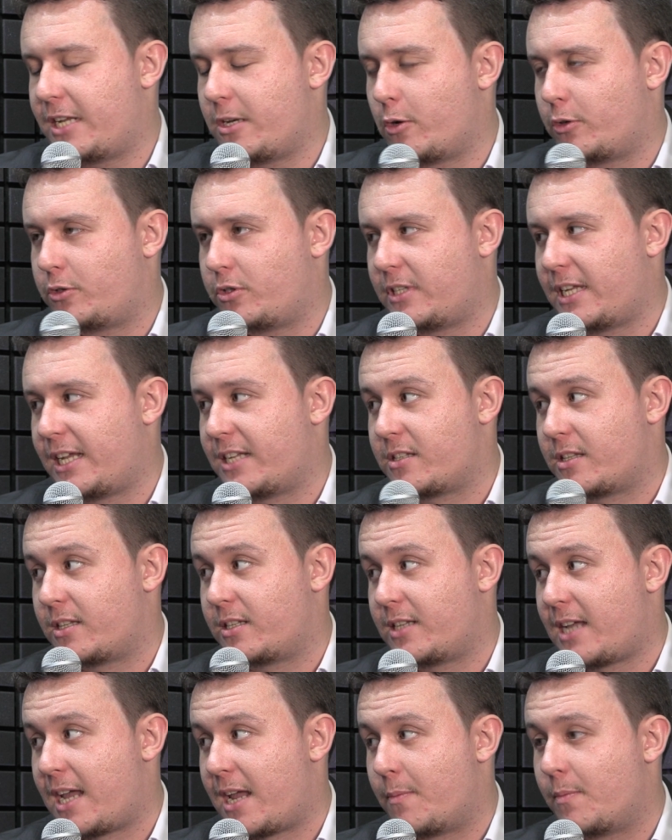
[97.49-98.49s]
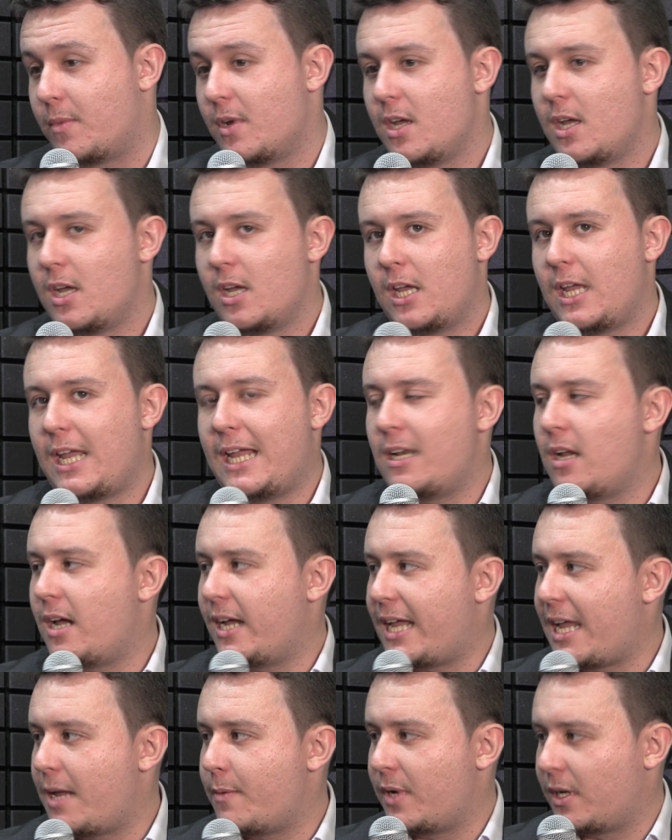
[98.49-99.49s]
No 2 days are the same. In
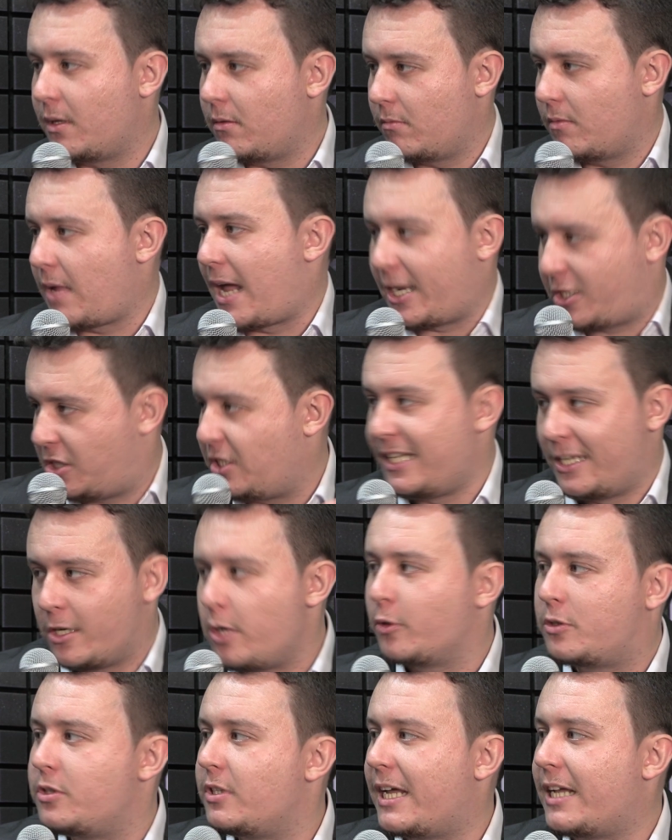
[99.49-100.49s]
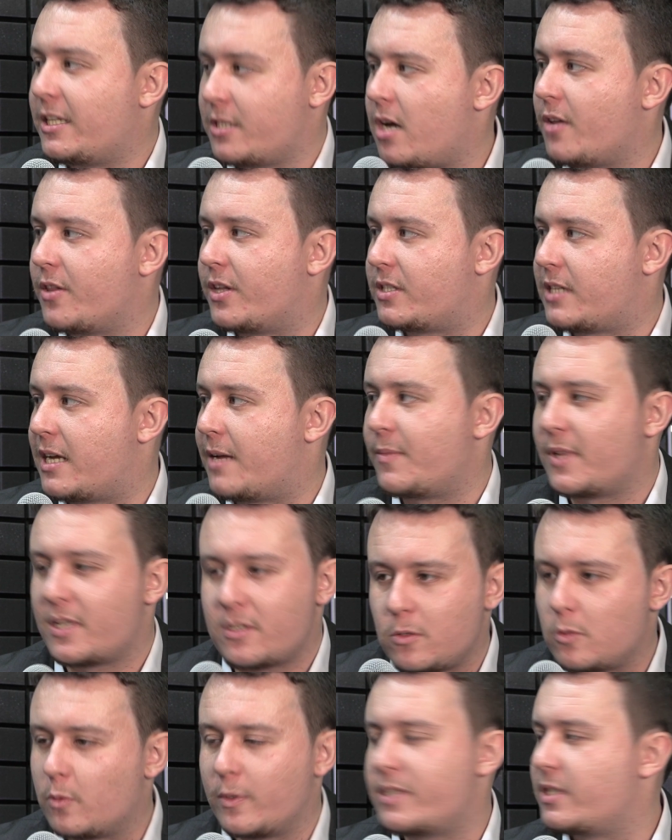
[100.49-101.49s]
iGaming, actually, no 2 days are the same. There's
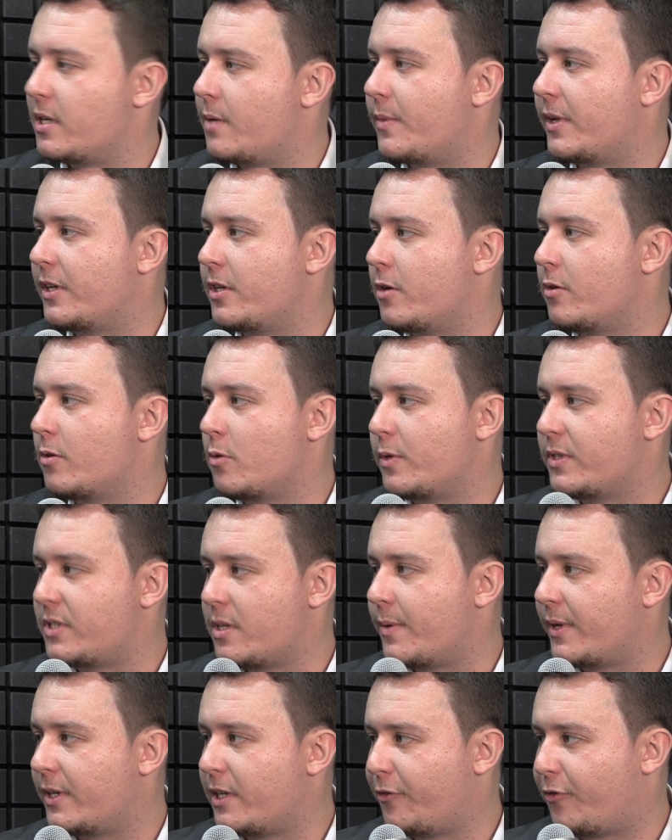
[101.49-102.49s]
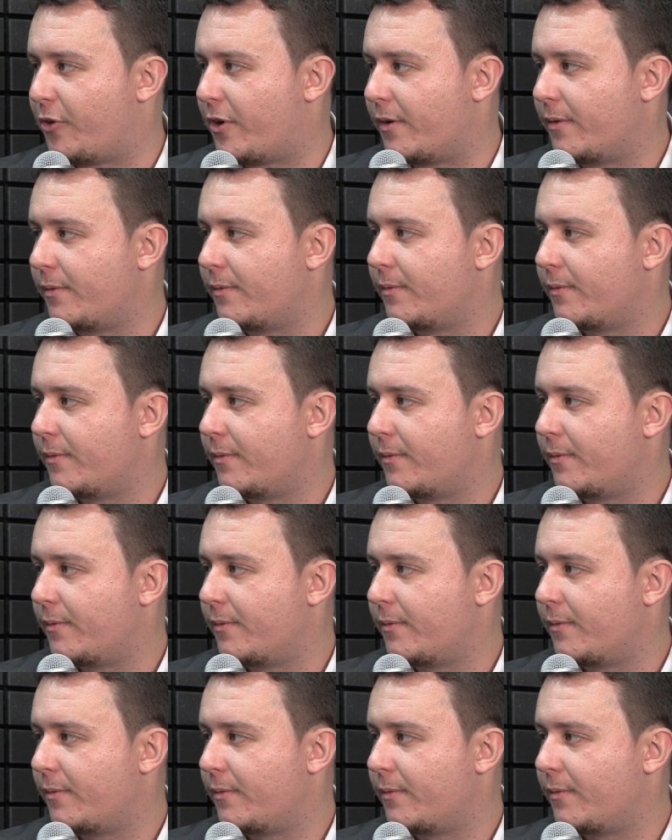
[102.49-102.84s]
always something new, always something different.